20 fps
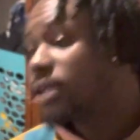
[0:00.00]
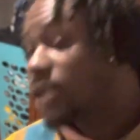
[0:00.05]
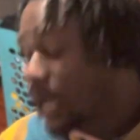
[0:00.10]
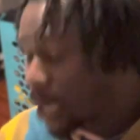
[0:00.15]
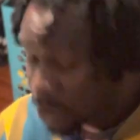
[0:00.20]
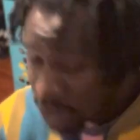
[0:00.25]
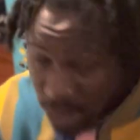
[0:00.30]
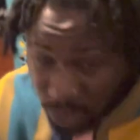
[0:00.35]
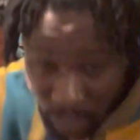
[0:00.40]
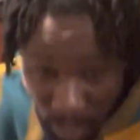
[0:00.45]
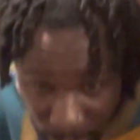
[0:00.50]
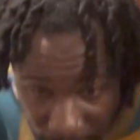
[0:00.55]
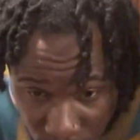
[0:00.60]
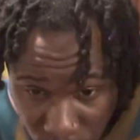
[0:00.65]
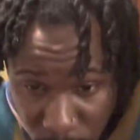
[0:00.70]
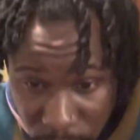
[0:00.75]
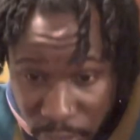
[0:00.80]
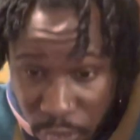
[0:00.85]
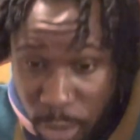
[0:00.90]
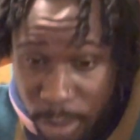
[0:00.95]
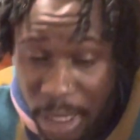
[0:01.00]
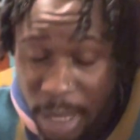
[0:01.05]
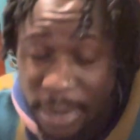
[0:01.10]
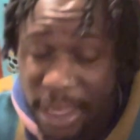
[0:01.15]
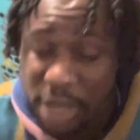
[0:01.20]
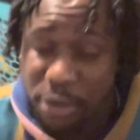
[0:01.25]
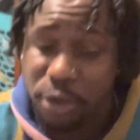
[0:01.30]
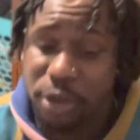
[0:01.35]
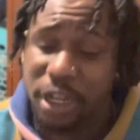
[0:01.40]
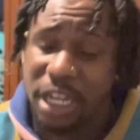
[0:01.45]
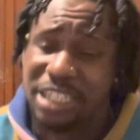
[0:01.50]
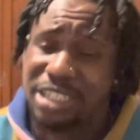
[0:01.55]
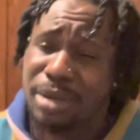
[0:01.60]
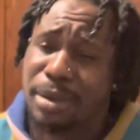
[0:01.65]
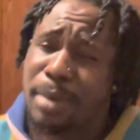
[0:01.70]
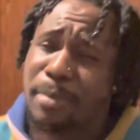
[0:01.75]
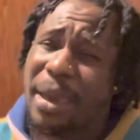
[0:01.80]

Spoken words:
Don't say we back with a video, man. Back with a reaction, man.